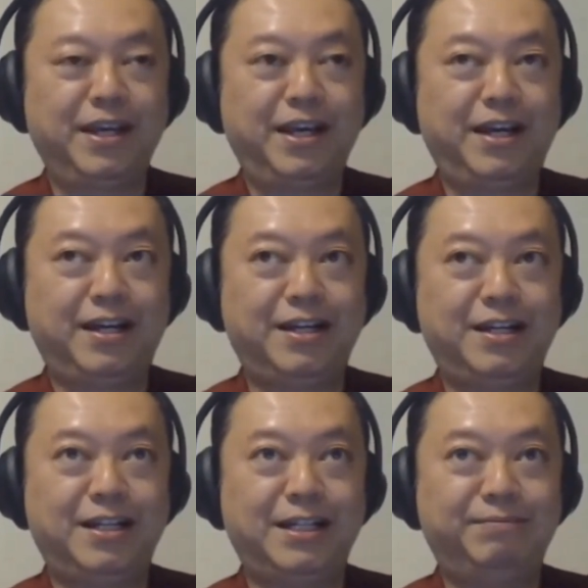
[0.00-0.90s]

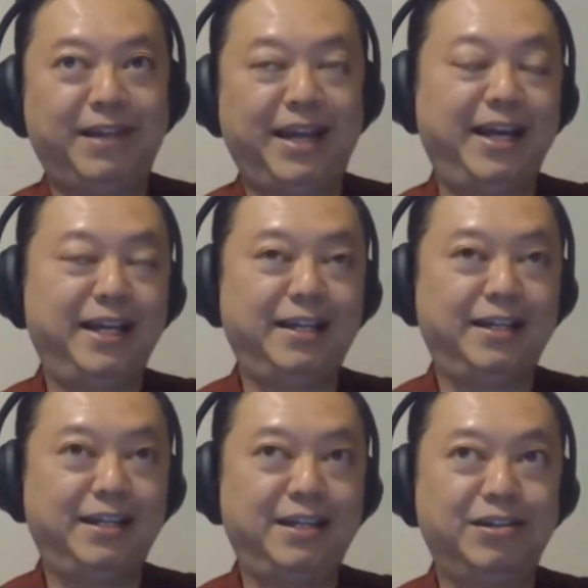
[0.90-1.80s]
And
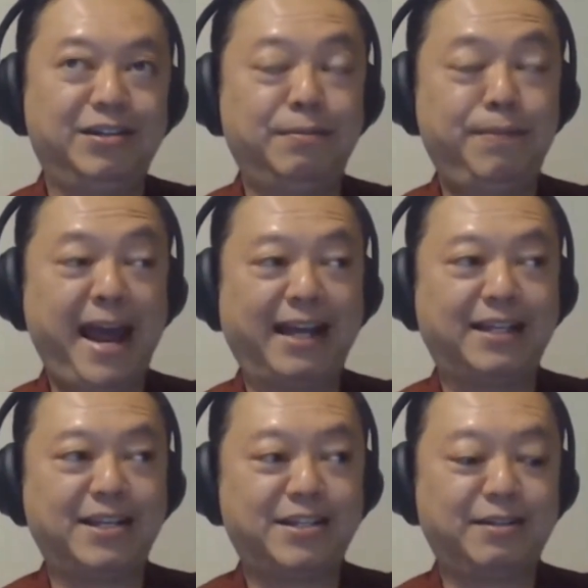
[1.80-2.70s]
the bank
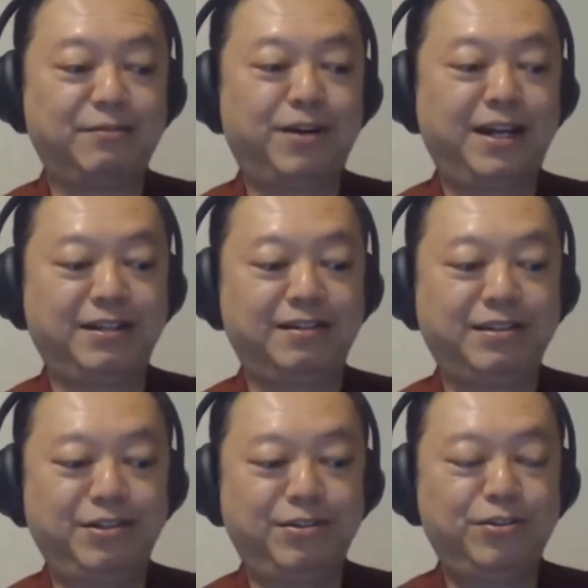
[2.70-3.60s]
doesn't want
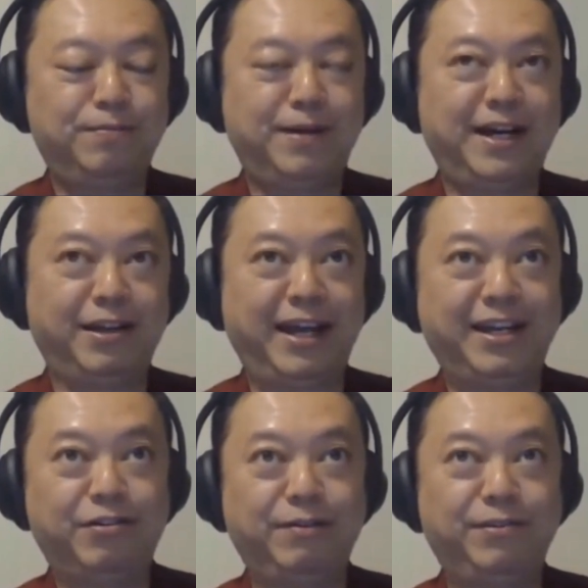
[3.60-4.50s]
you to buy any
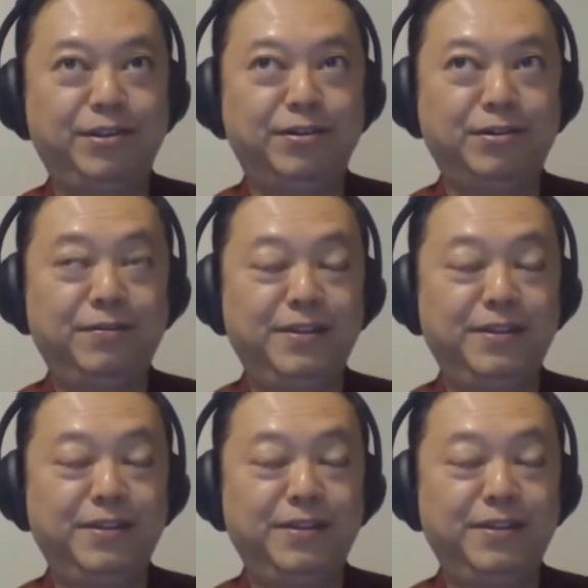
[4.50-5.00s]
crypto,